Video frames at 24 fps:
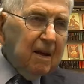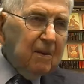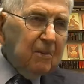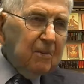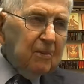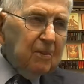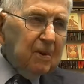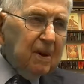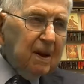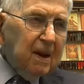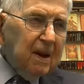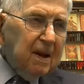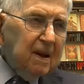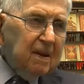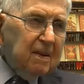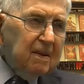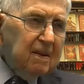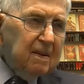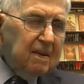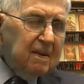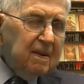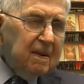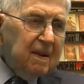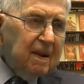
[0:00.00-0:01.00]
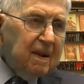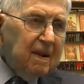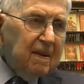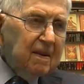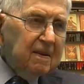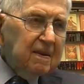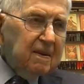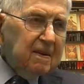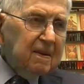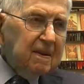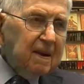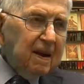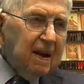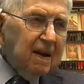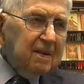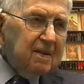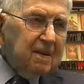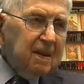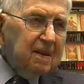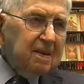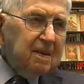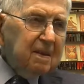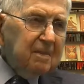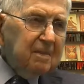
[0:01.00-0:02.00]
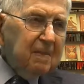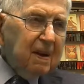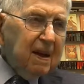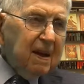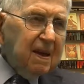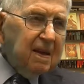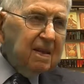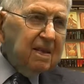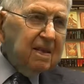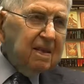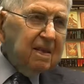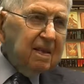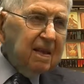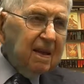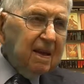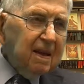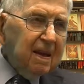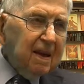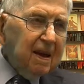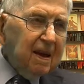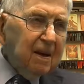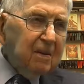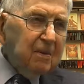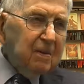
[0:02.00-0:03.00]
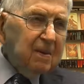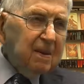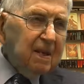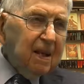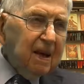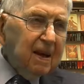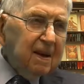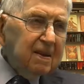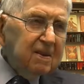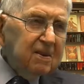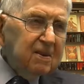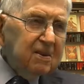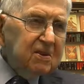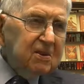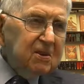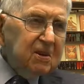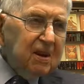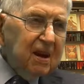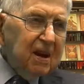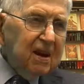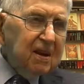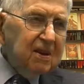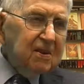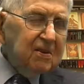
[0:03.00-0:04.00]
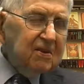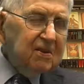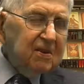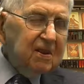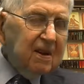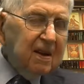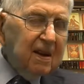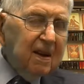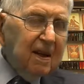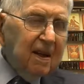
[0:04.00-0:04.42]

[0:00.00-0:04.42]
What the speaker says: Well, I think the main thing I would like to change,